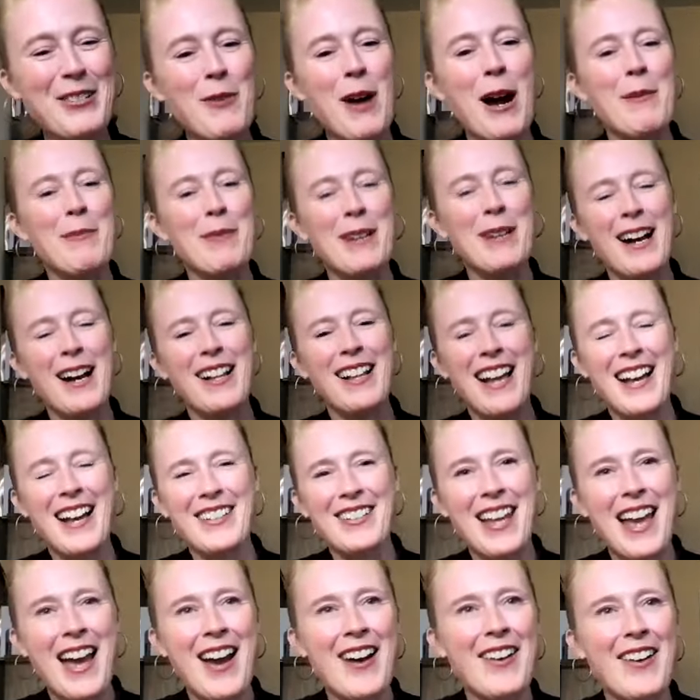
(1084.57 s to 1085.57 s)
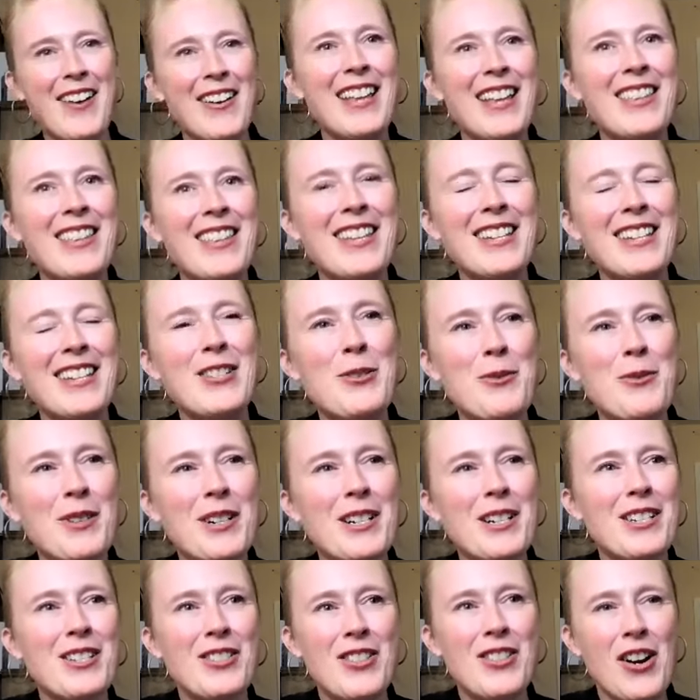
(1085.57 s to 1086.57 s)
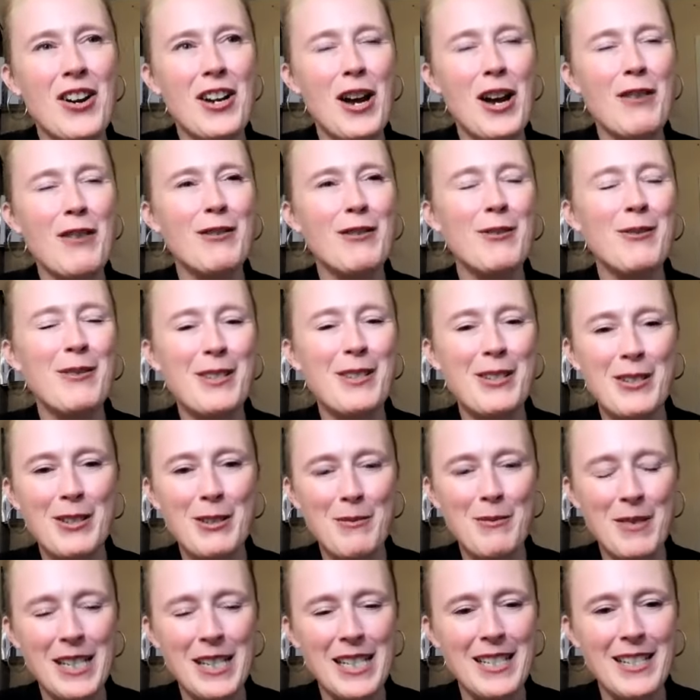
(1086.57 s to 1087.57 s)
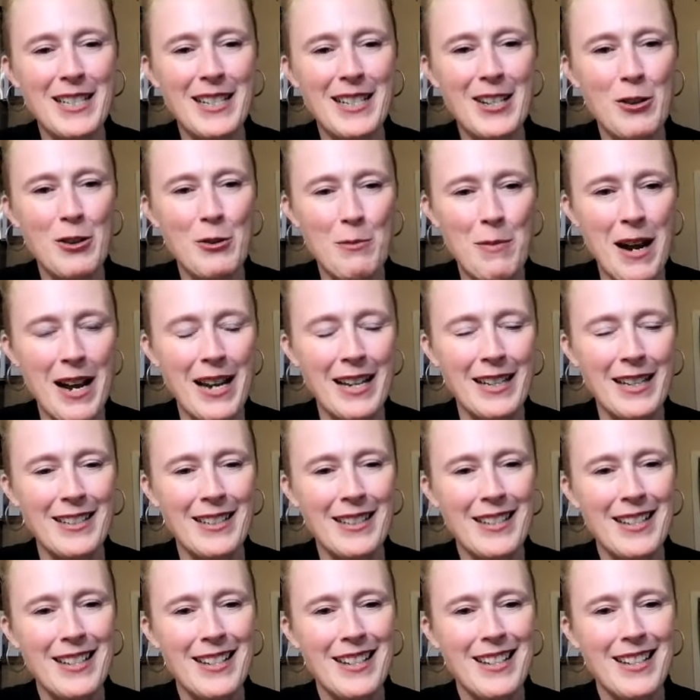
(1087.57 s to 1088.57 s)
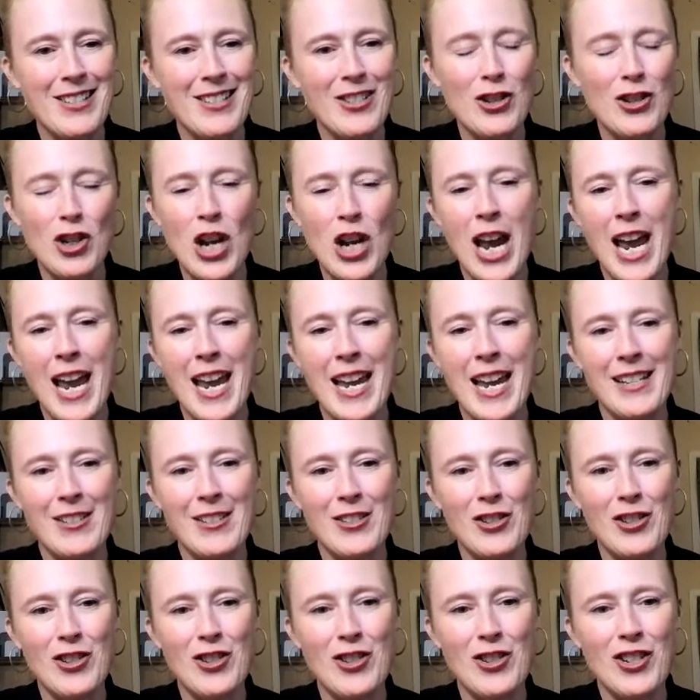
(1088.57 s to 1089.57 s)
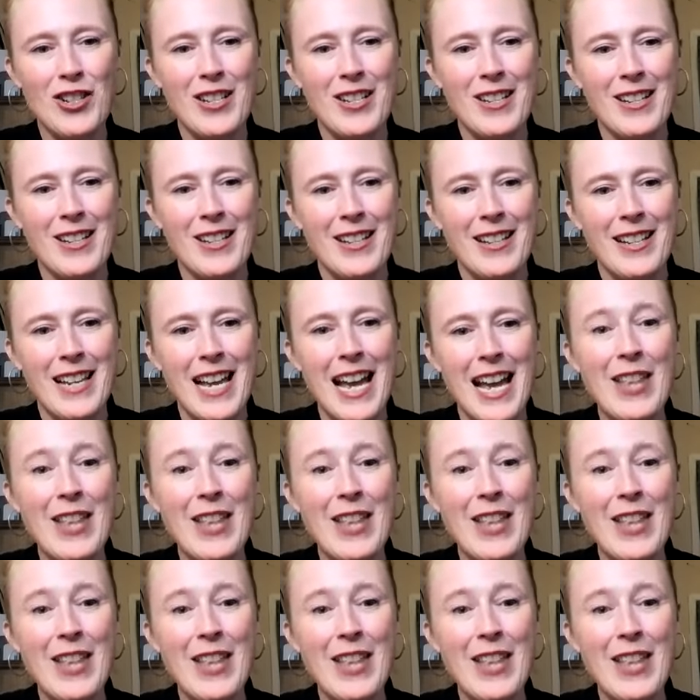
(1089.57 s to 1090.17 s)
you could wipe it all out now and then you were to start over, what are some things that you might change?